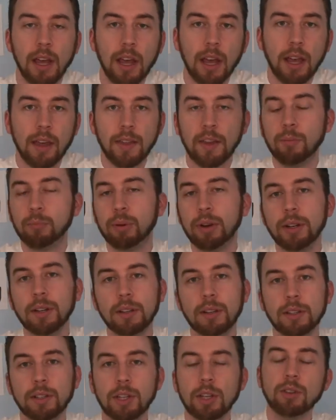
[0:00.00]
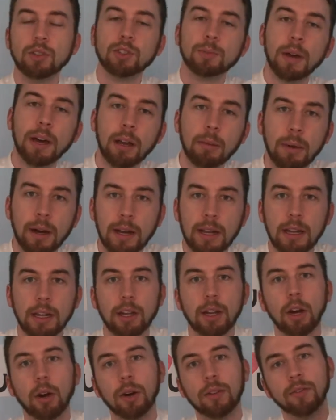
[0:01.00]
They've printed this huge amount of money, you
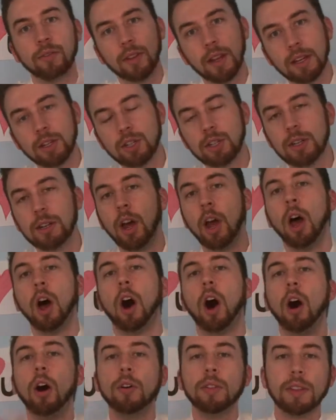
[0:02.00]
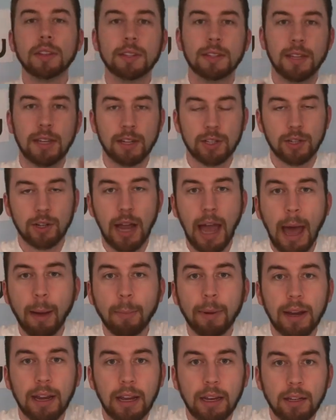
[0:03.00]
know, inflation, all these things are
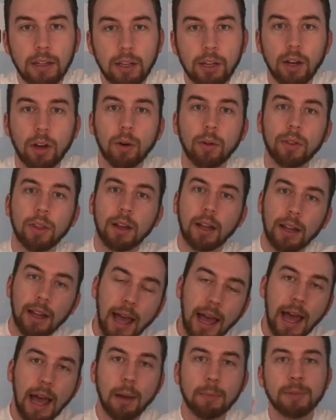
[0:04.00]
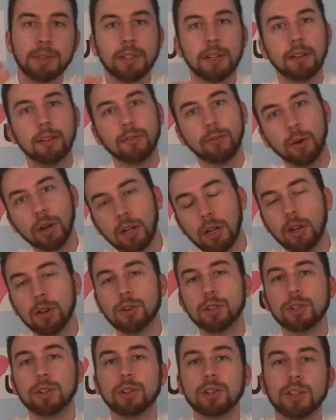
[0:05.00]
happening, you know, the collapse and
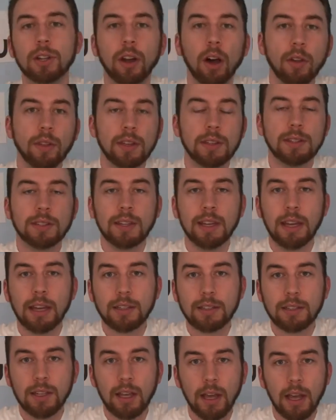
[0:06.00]
foreclosures and all these things.